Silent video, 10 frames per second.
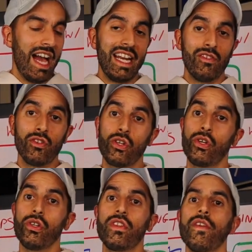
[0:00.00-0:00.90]
And it's
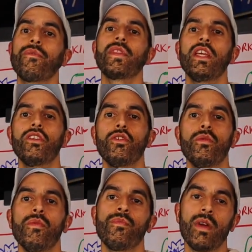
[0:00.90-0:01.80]
good that
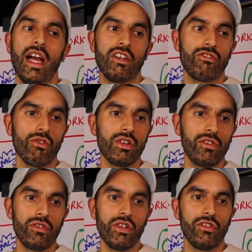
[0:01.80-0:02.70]
you uh, show
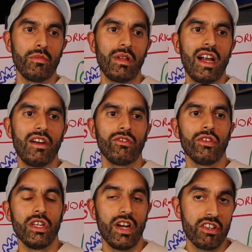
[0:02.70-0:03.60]
this to your supplier
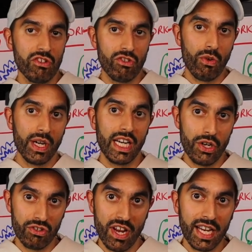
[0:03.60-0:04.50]
so that you're actually showing that
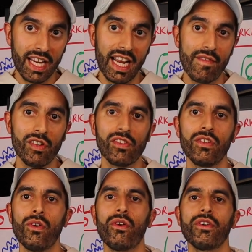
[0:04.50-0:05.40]
you're checking every
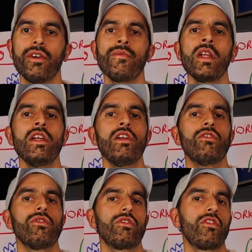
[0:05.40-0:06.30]
single order.
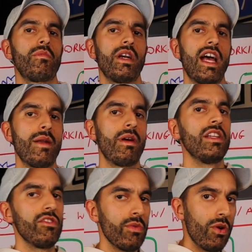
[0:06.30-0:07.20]
So just bear that in
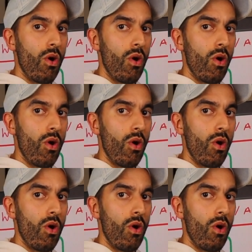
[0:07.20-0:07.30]
mind as well.